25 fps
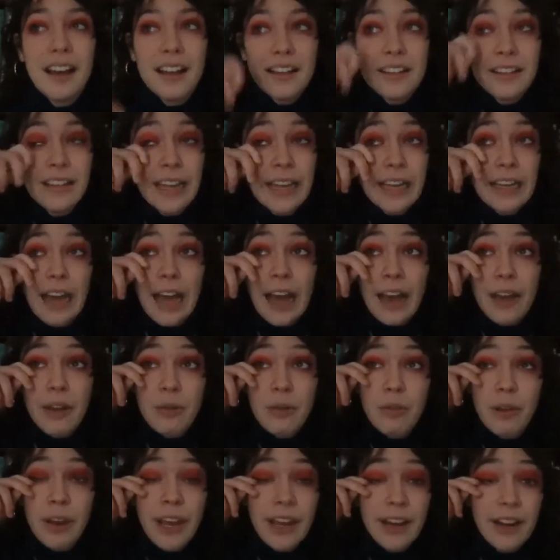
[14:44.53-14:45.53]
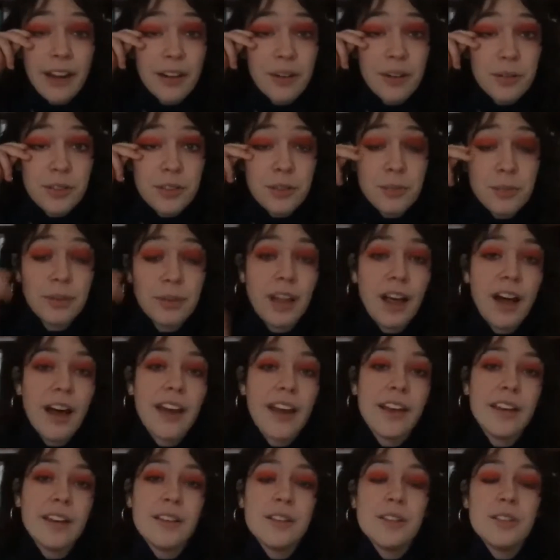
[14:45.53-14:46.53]
like I ran out of
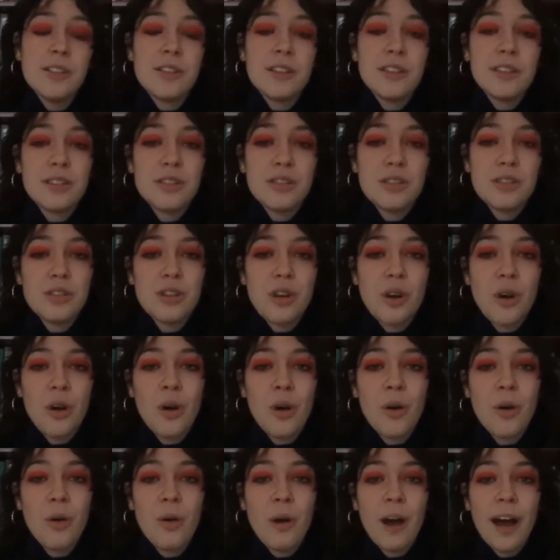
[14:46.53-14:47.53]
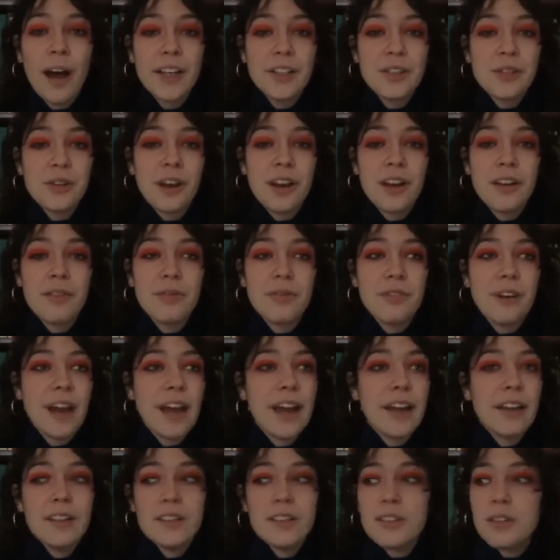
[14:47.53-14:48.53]
supplies, so I tried to
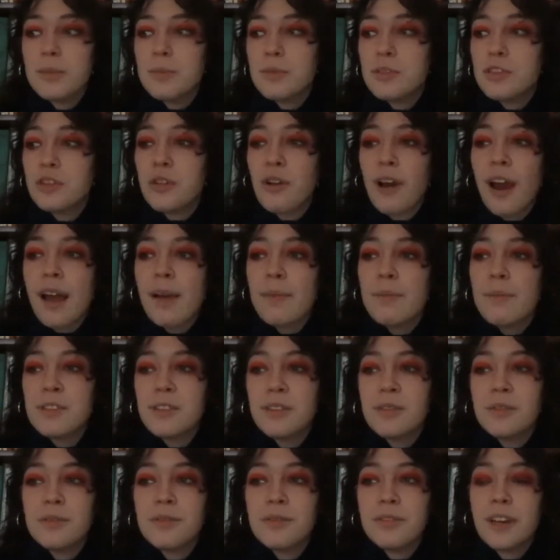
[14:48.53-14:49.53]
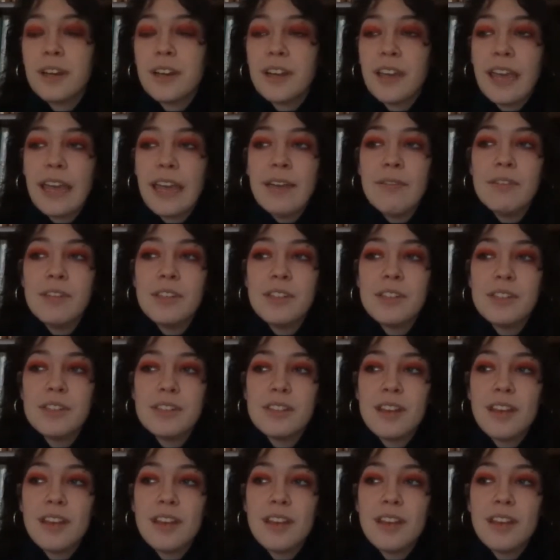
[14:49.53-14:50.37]
find some scraps of canvas,